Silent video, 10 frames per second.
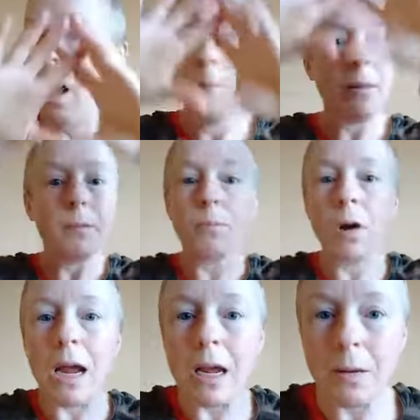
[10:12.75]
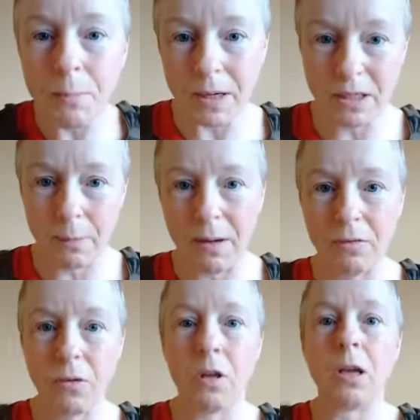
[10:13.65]
But the brain picks up
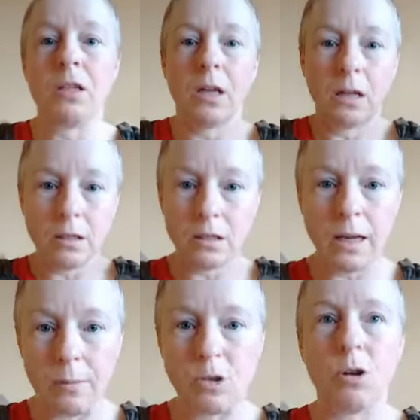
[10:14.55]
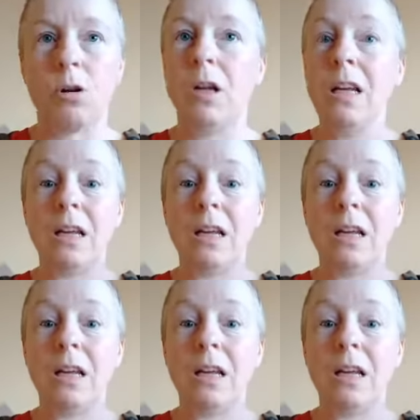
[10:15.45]
everything, it takes a snapshot,